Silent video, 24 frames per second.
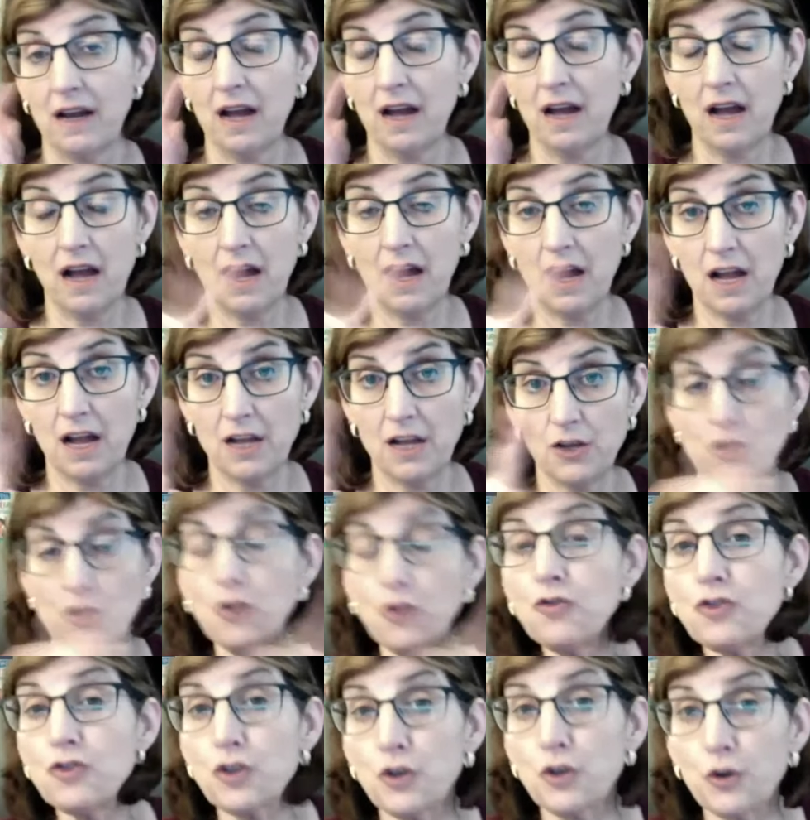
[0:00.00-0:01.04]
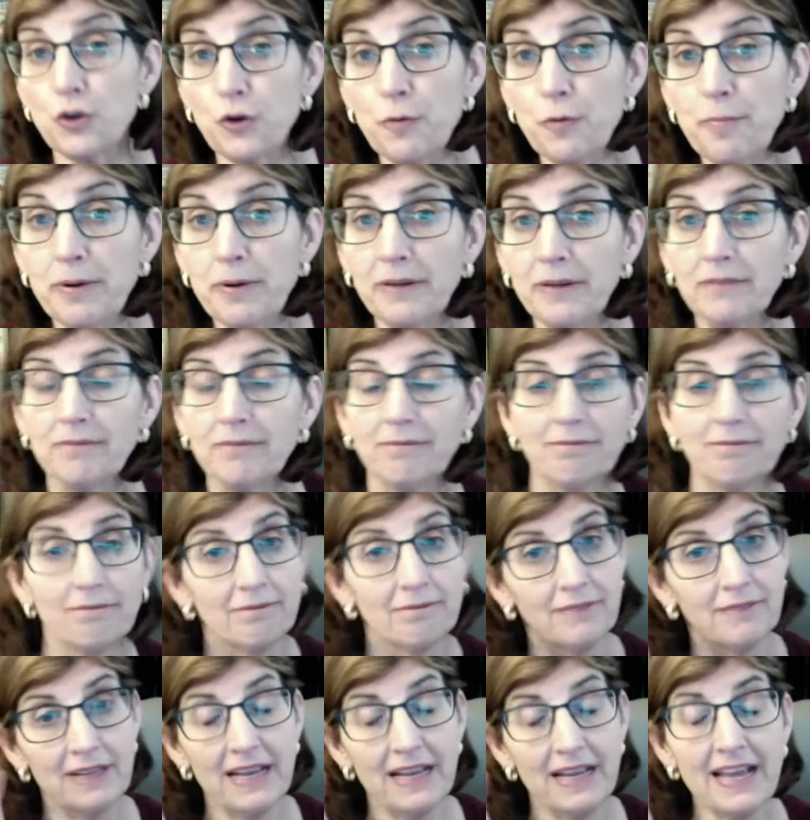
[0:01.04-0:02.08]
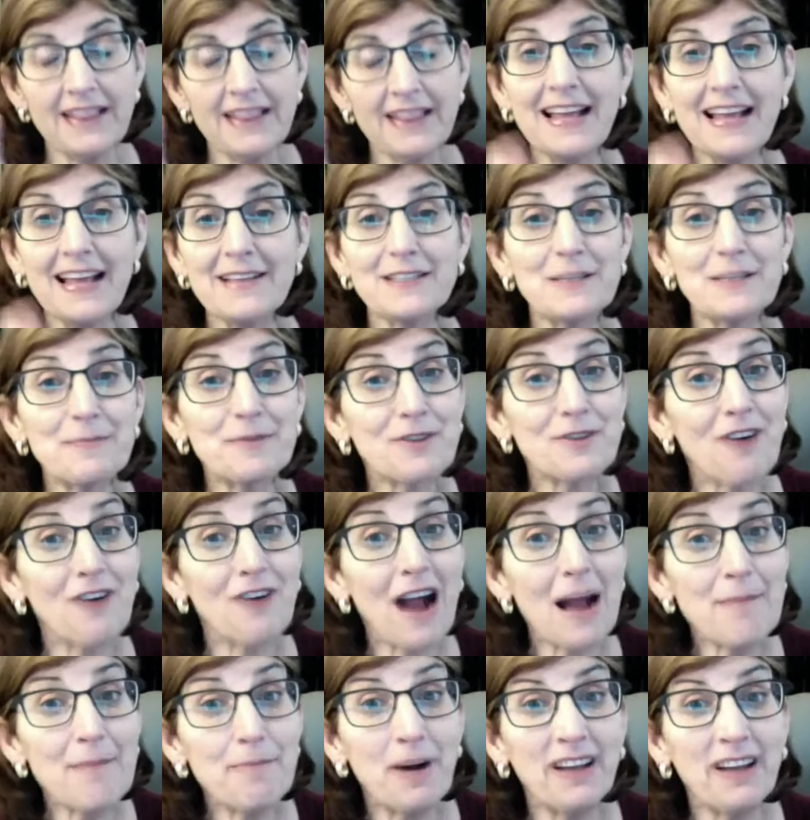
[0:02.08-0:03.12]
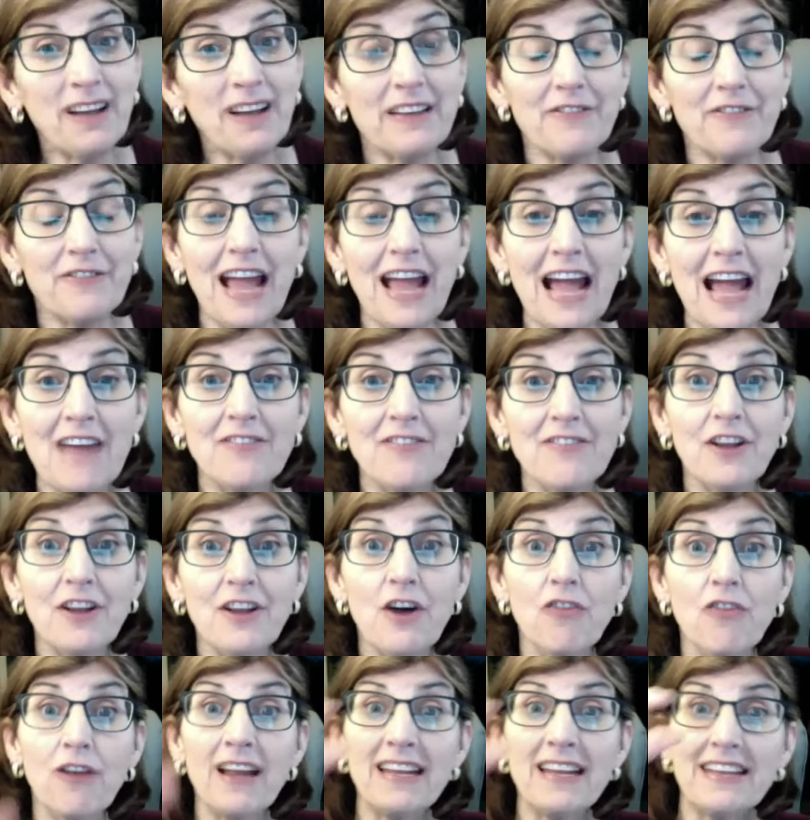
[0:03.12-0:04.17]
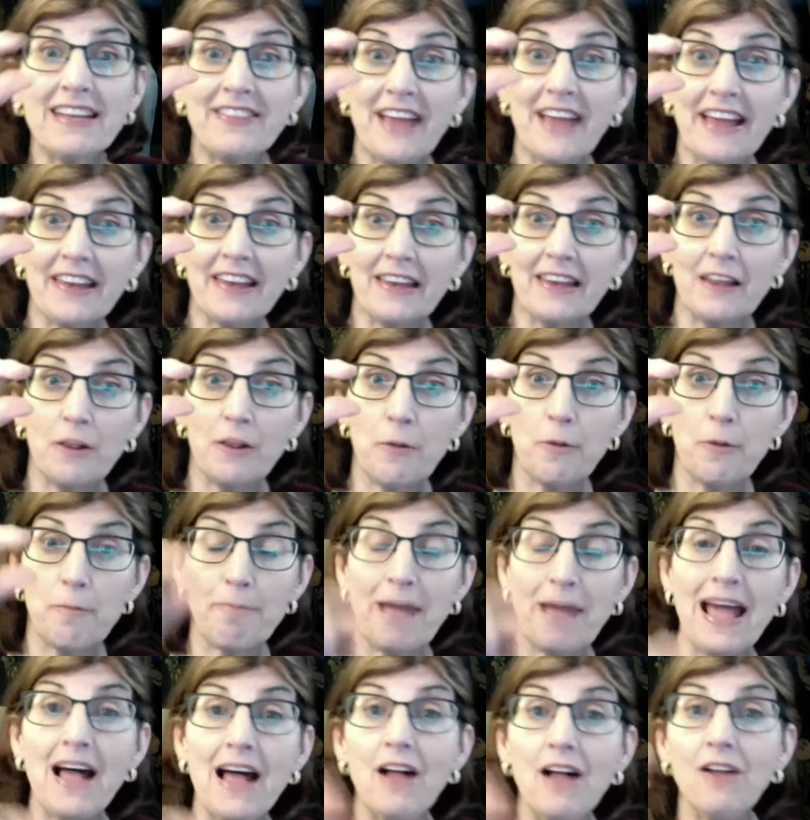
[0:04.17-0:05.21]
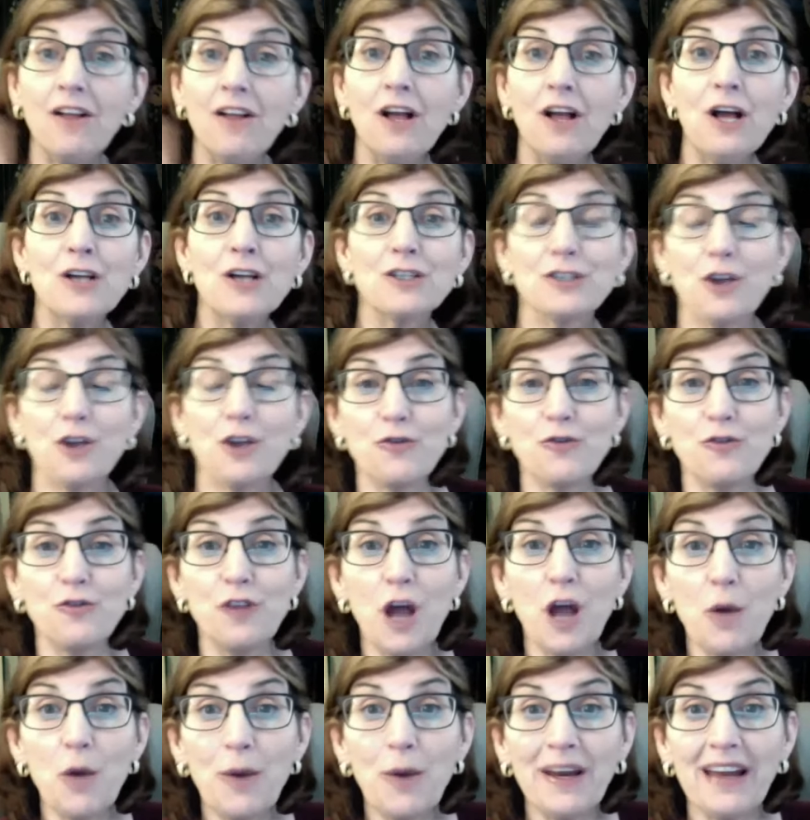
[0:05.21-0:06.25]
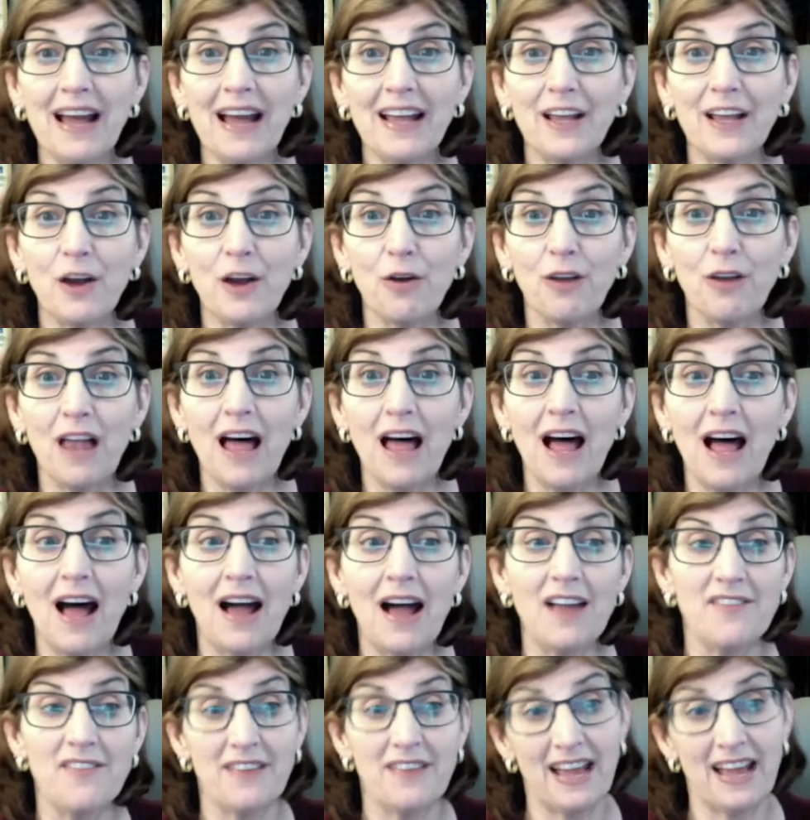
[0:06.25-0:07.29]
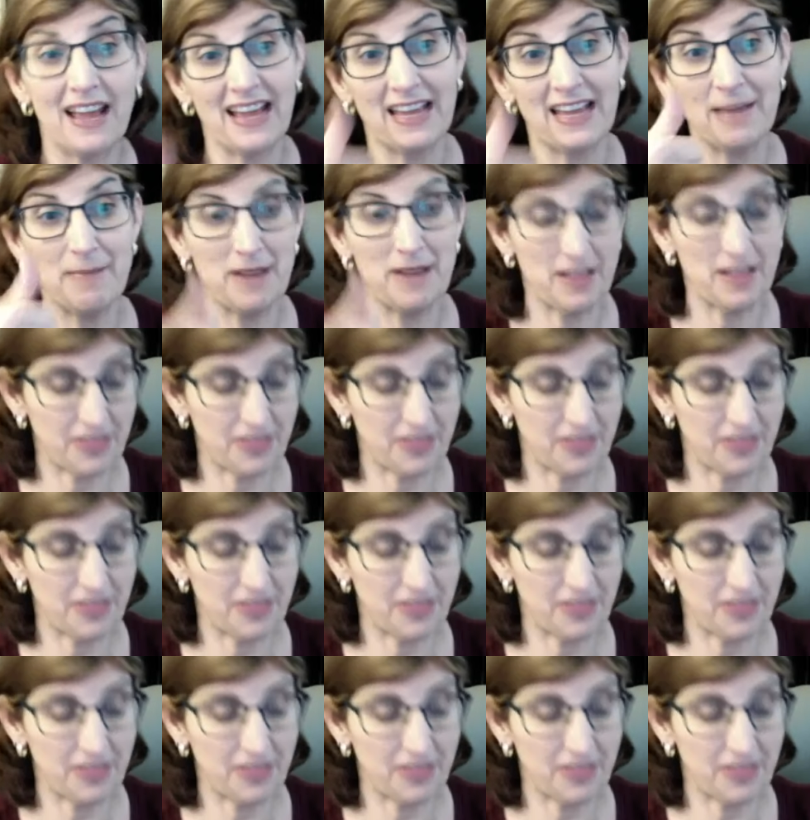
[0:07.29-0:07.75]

YouTube, hit that subscribe button if you haven't already and that little bell so you know when I go live, and give me a